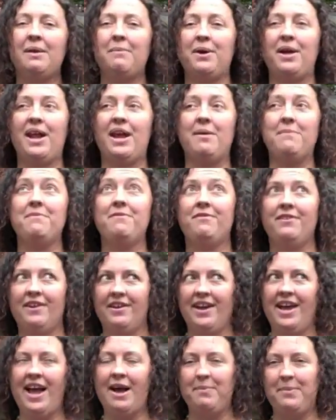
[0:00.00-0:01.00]
but I'm
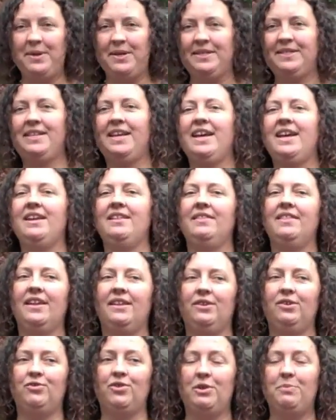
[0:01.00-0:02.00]
very happy to say
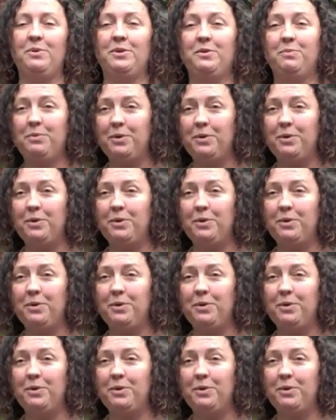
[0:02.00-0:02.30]
that the drape is